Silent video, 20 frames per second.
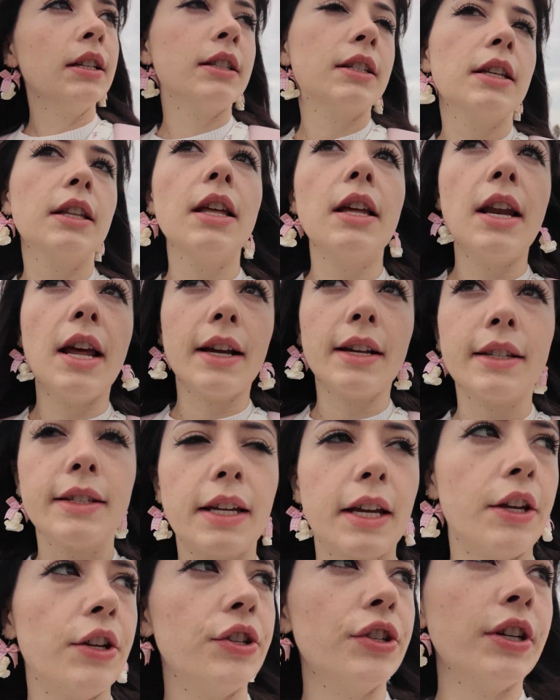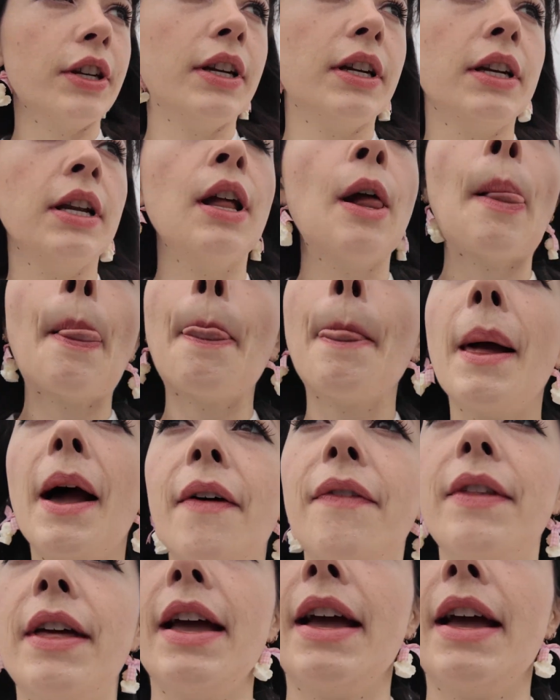to the next station, and